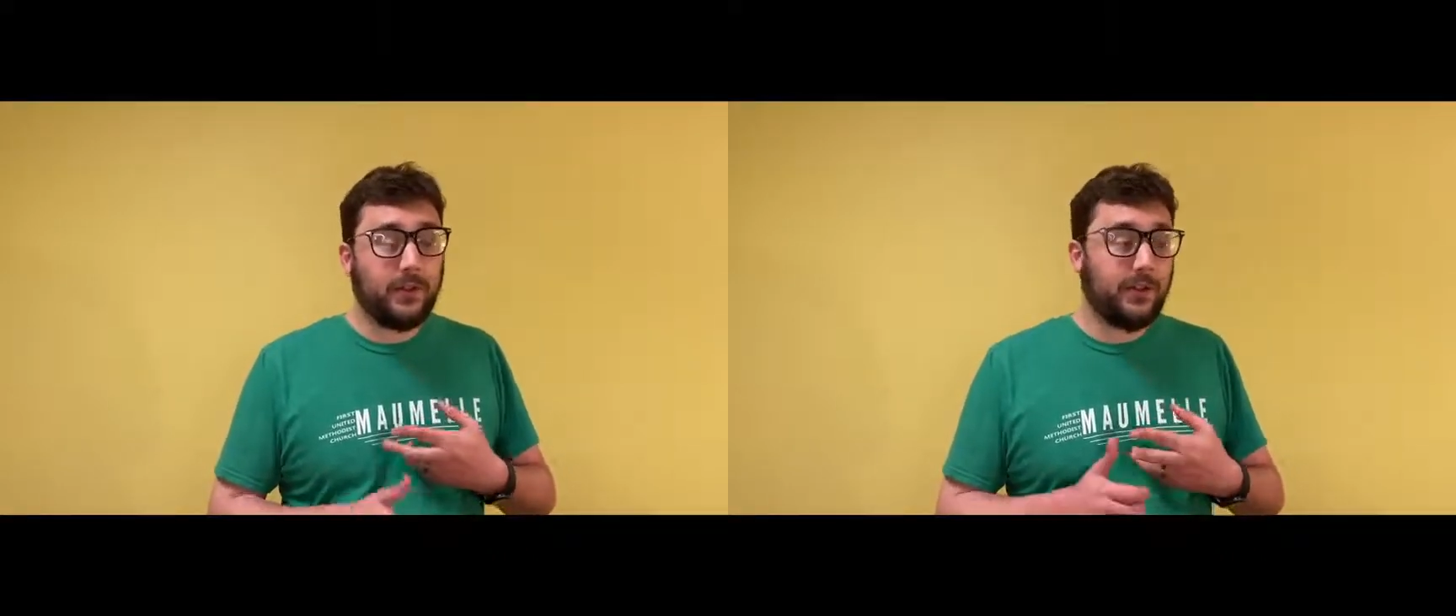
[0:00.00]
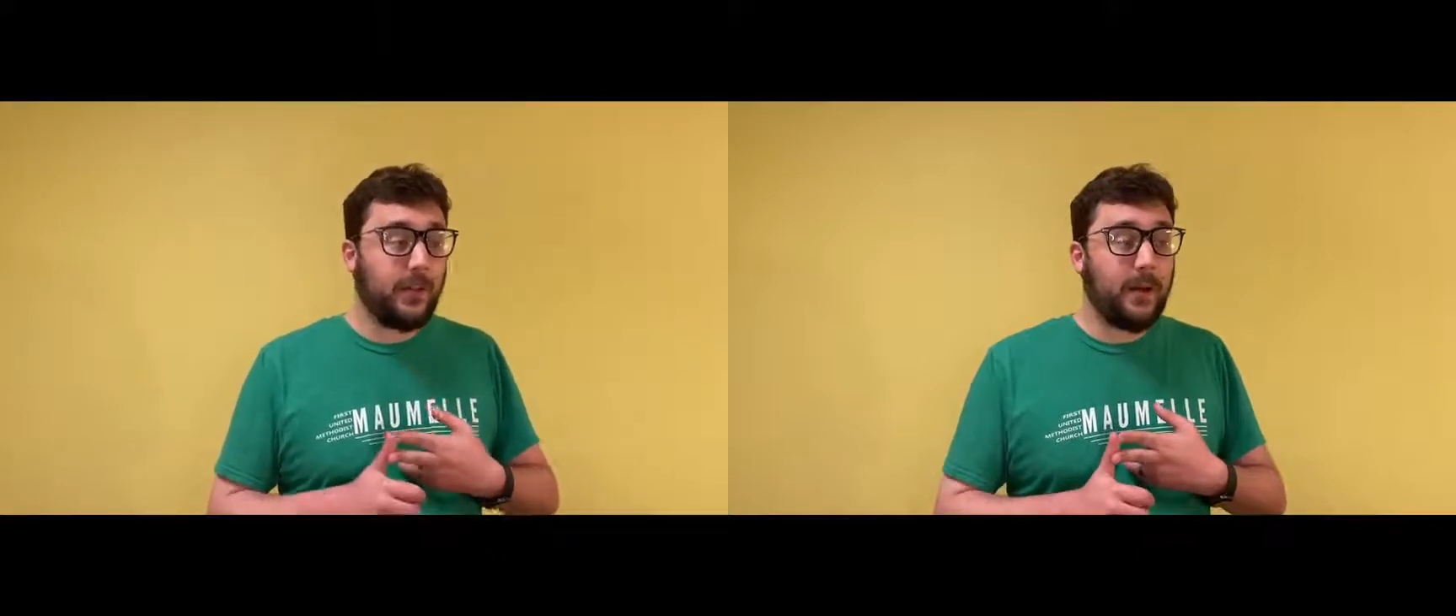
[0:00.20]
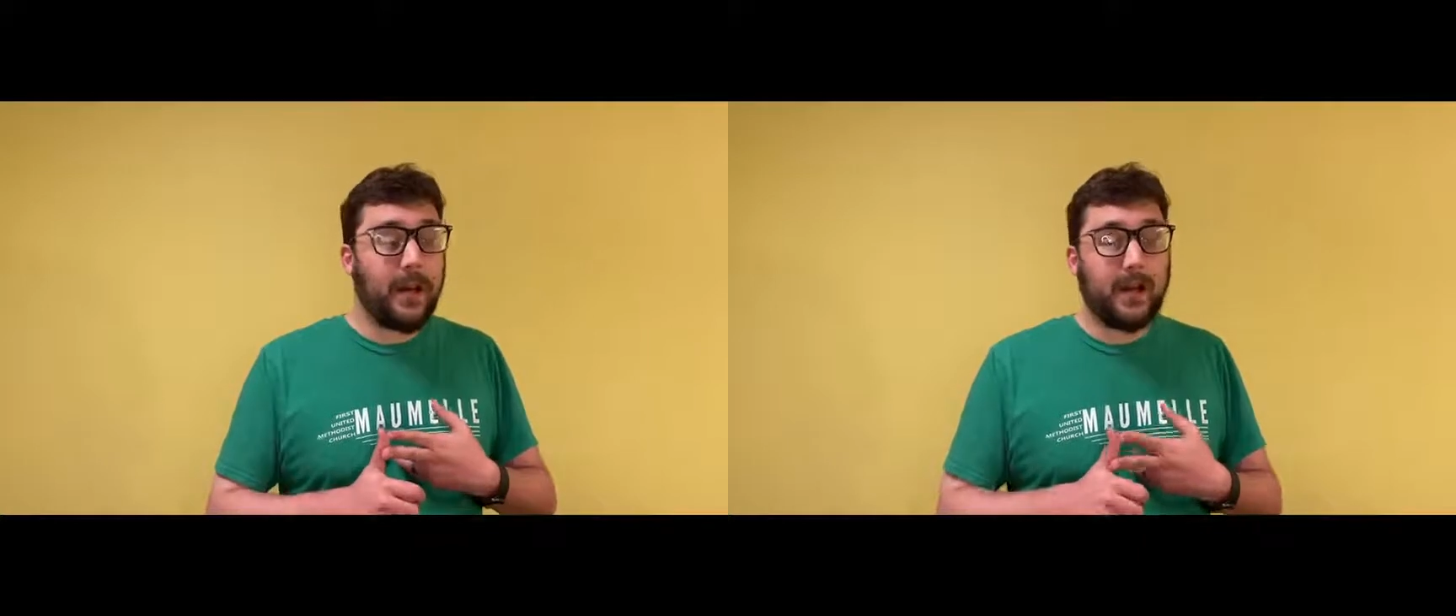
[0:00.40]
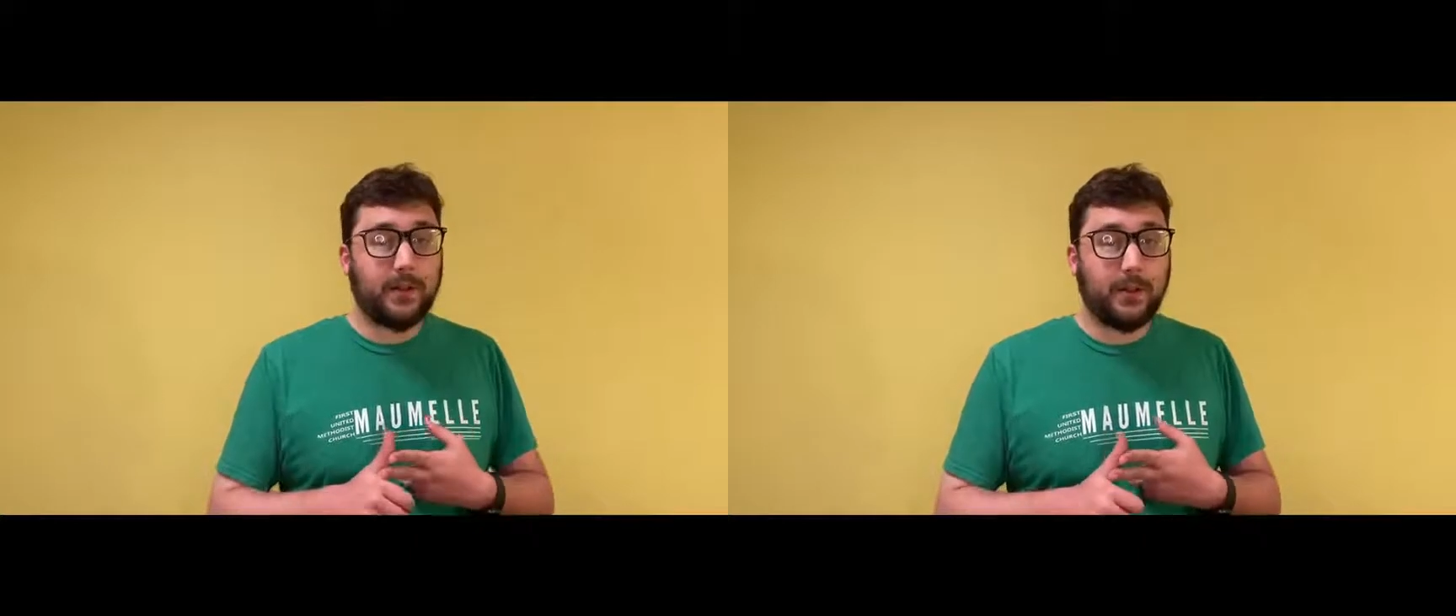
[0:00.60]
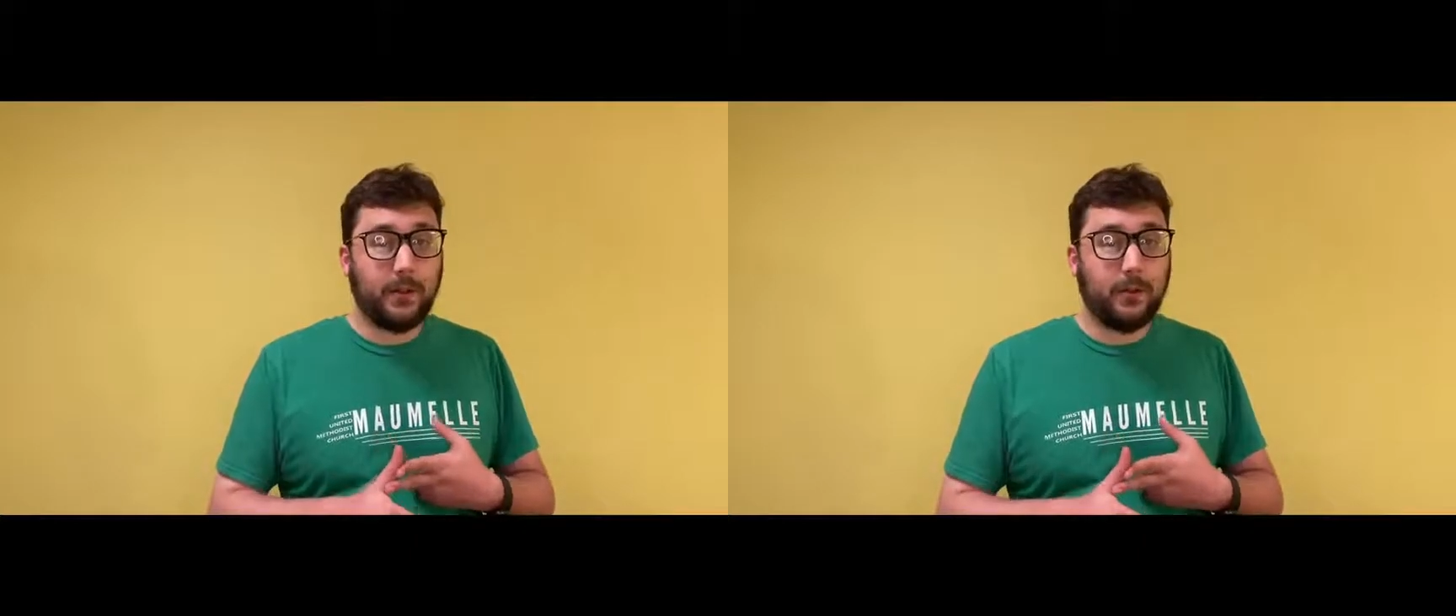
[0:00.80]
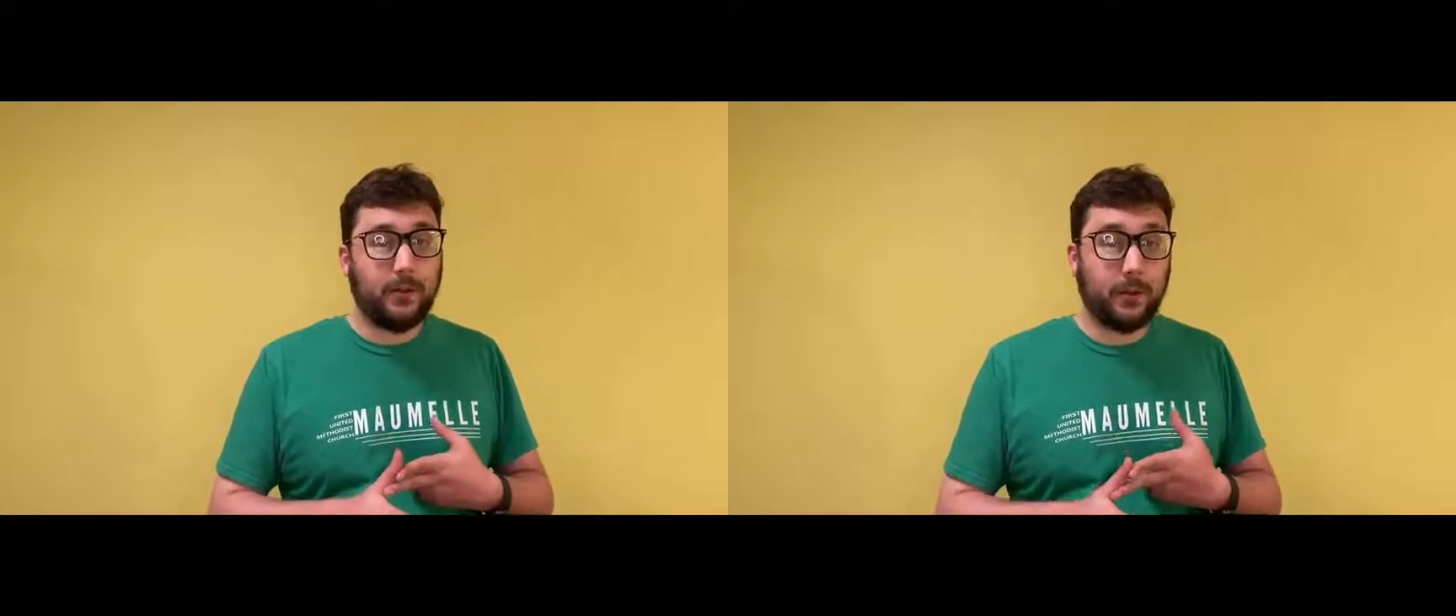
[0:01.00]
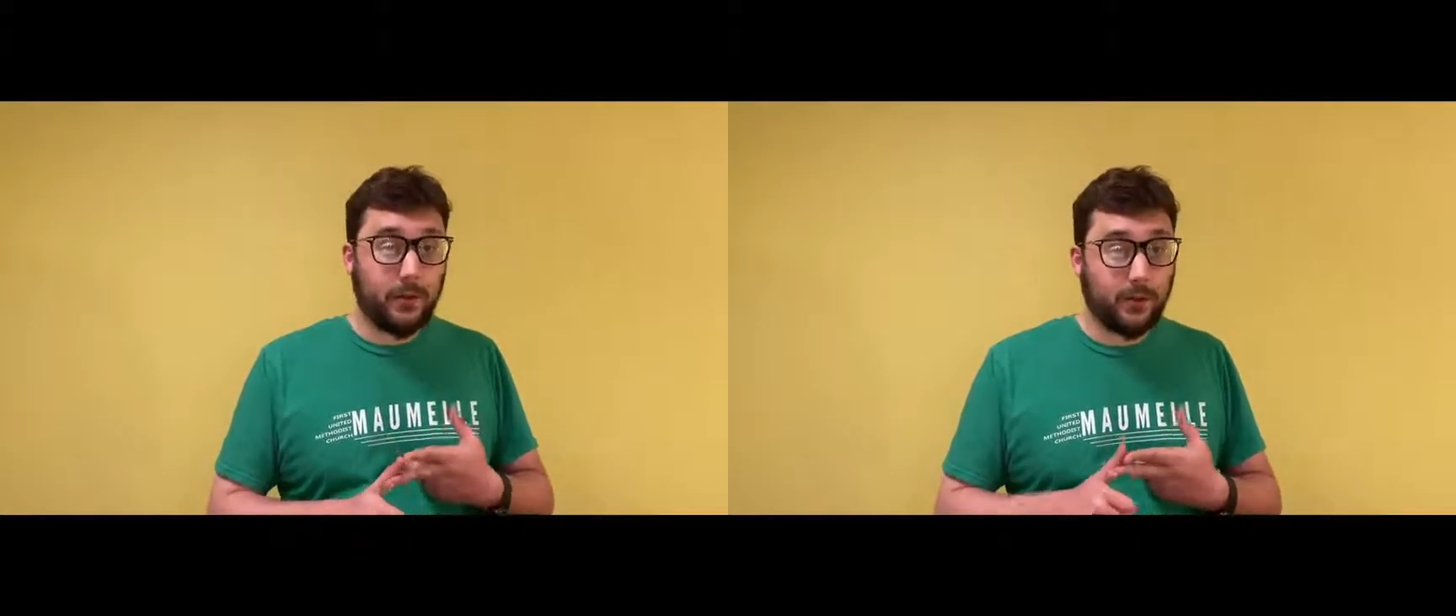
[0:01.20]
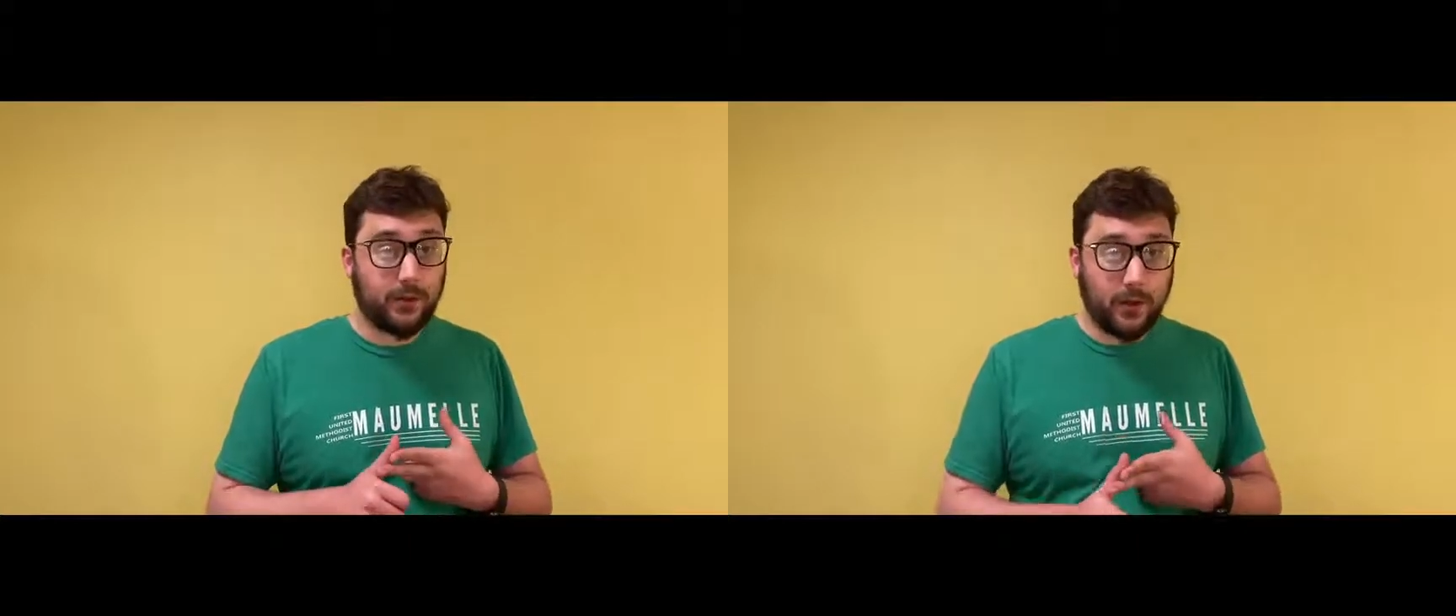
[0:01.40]
She may ask you to
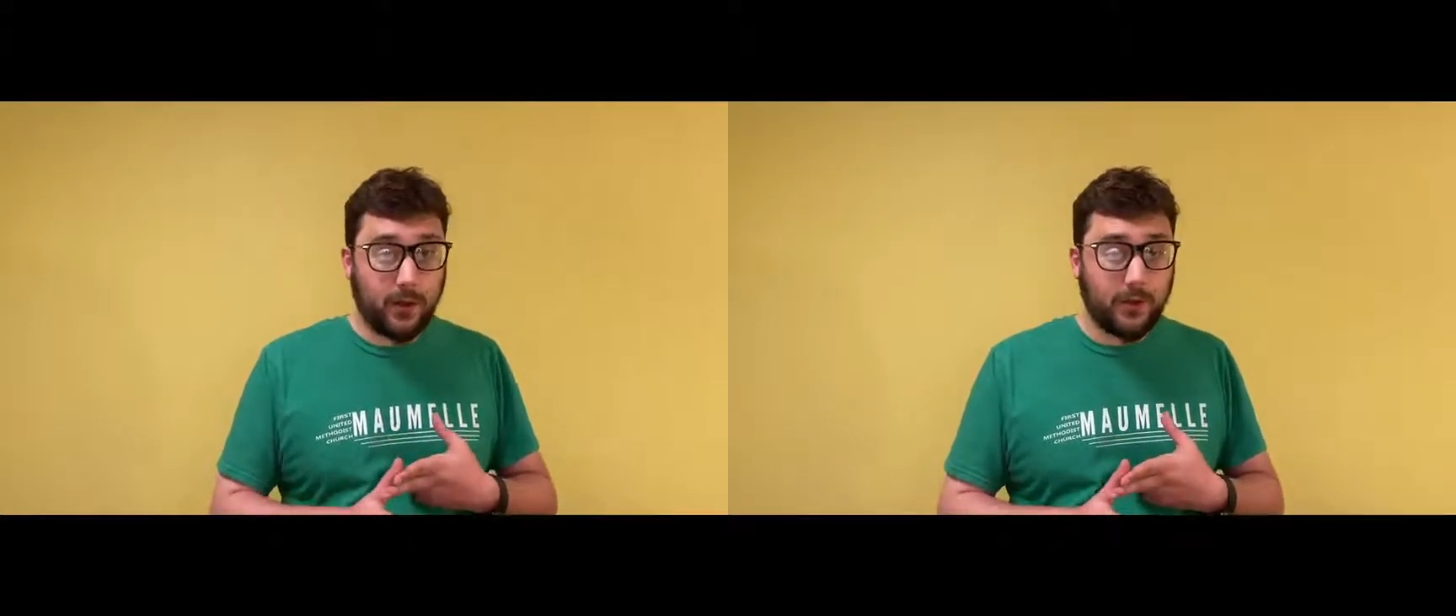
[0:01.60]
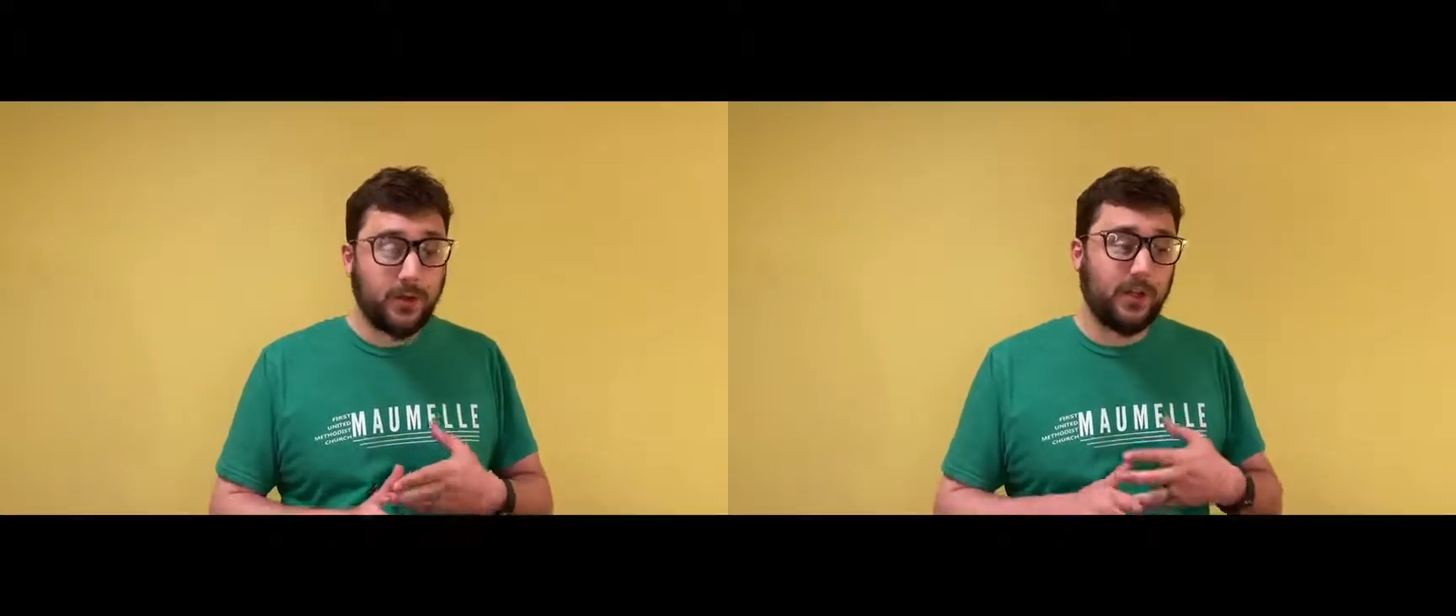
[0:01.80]
go to church.